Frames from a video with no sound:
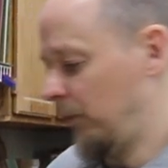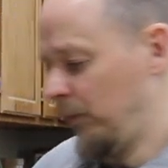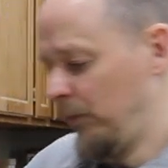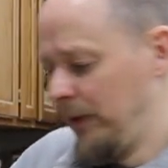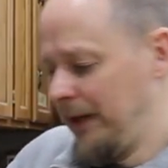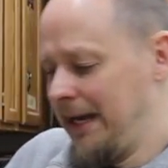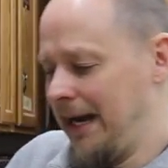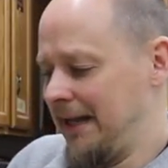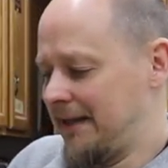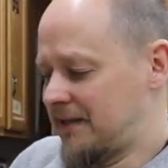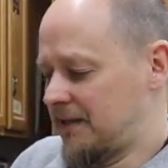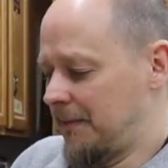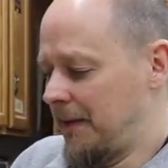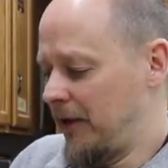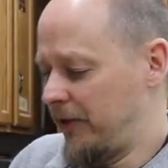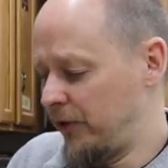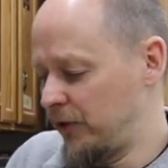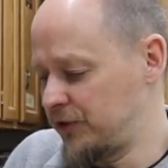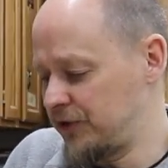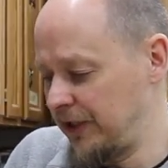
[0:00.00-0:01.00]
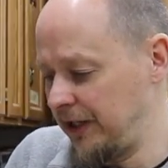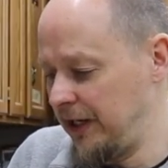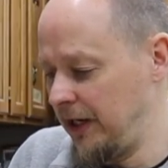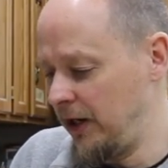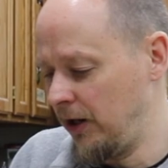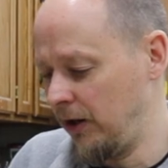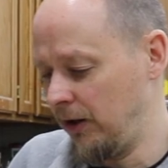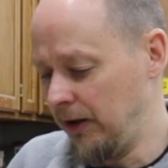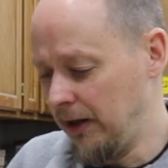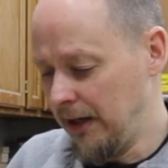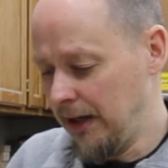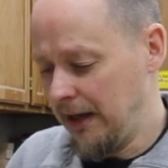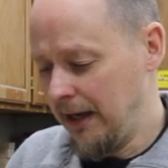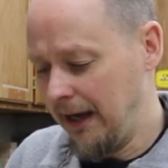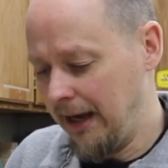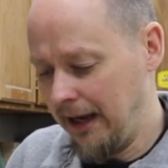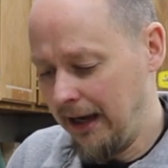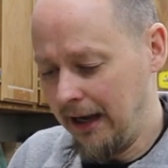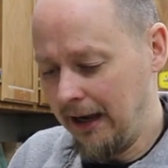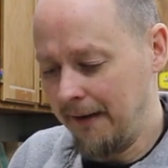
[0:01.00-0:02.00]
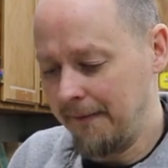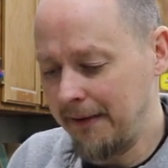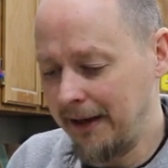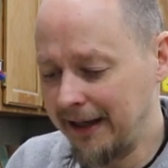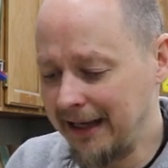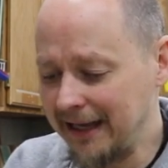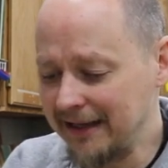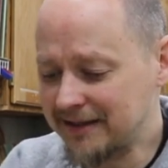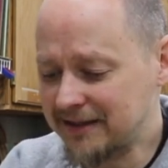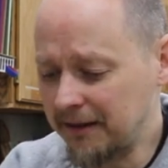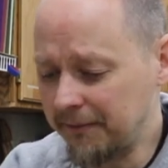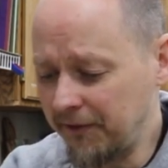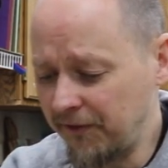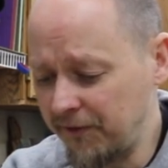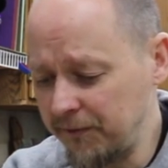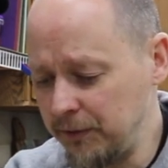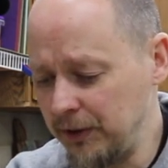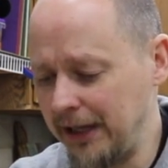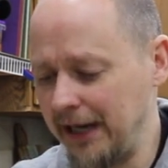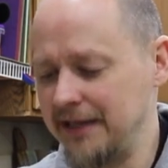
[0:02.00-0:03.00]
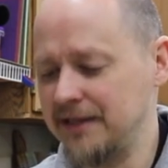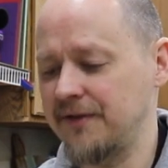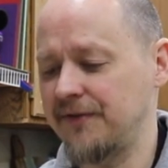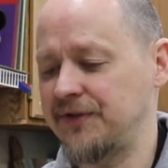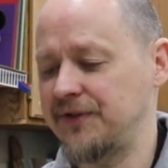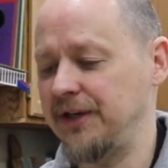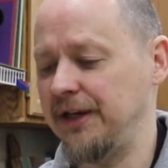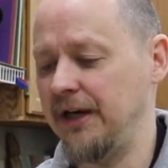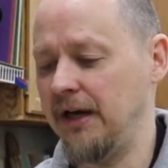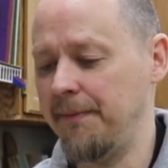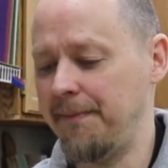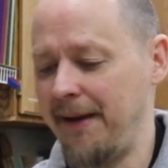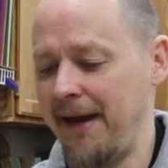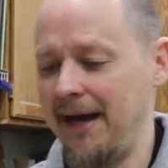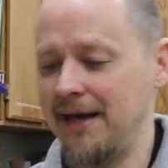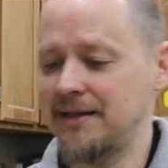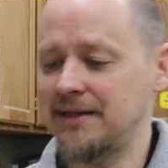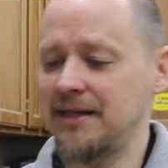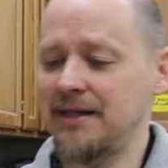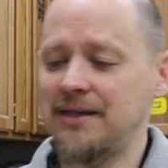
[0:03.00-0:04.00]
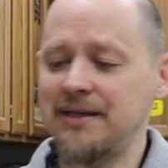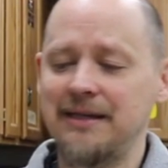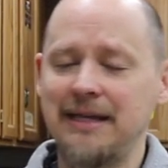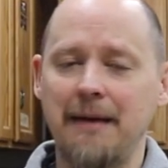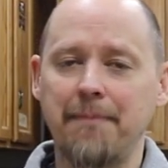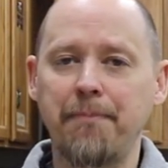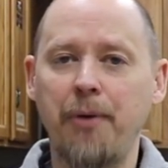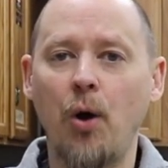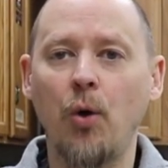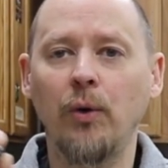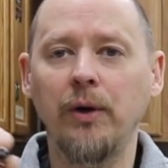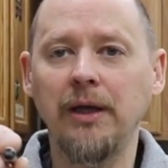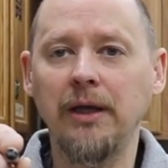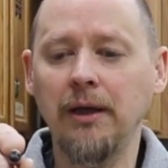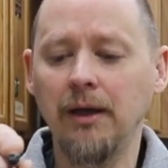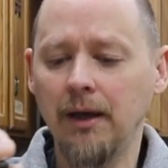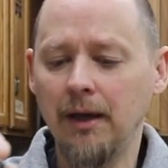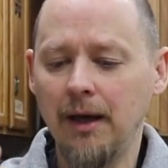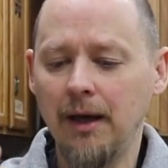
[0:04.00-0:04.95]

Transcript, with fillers: we got some others in here. Uh, again, some of them you guys have seen in the past. This is that pony